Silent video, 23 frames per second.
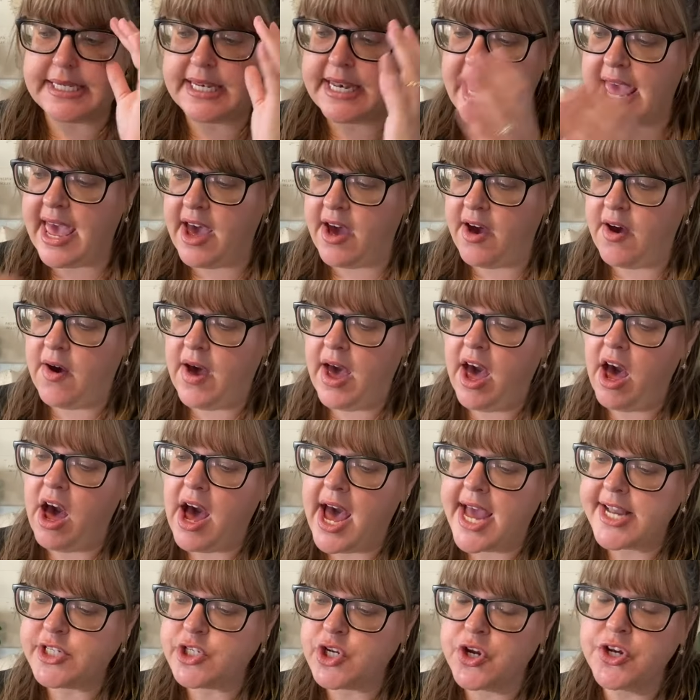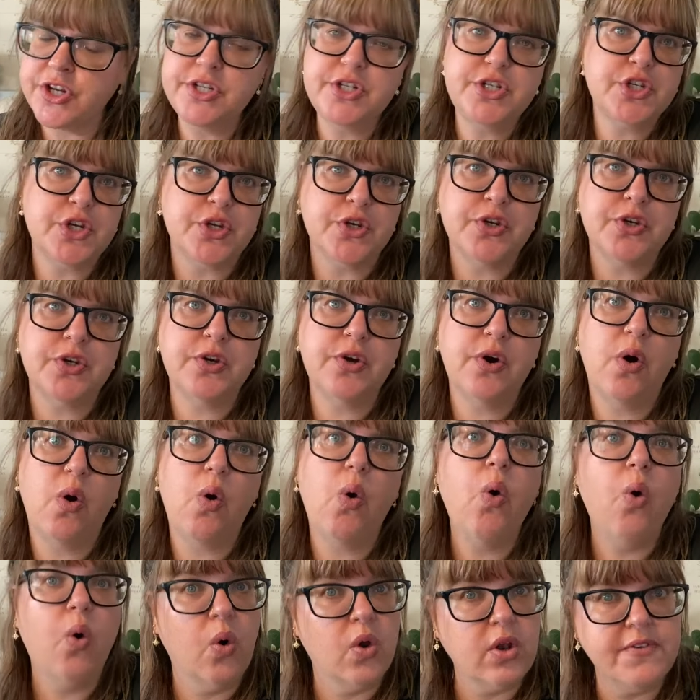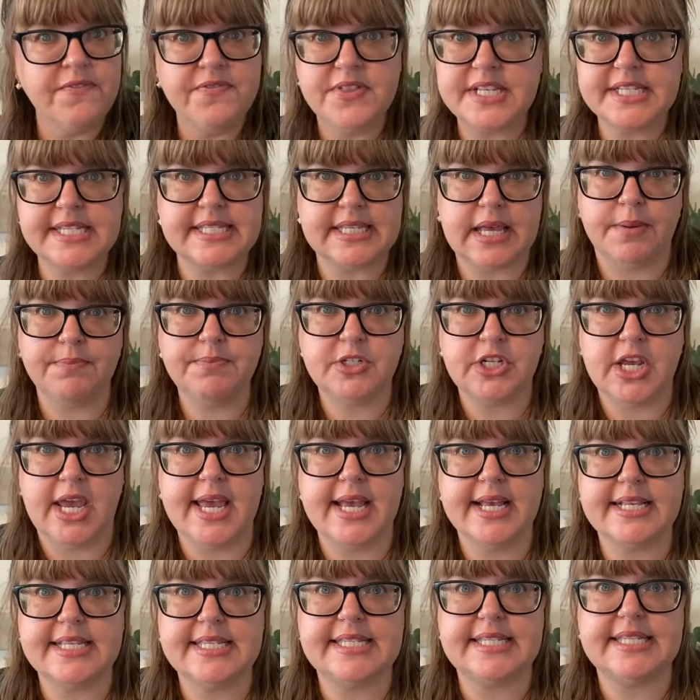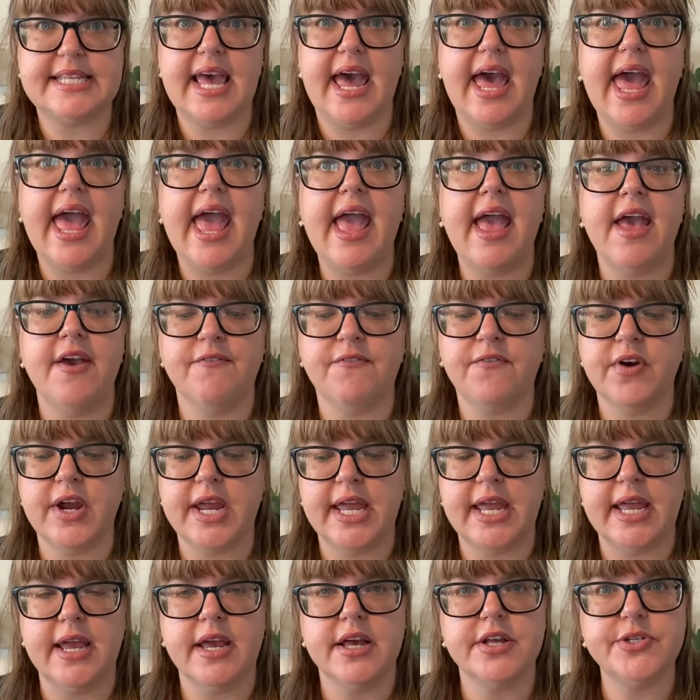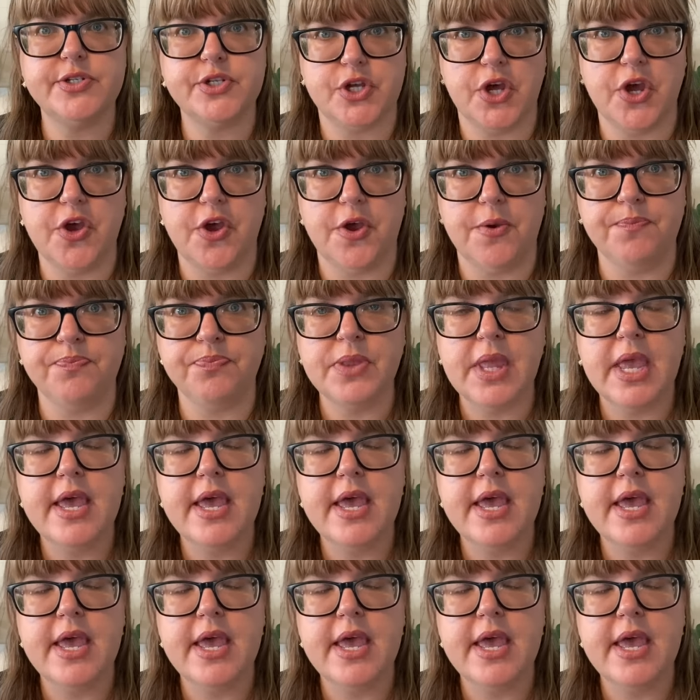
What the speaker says: Now, I don't do all of the subjects every term.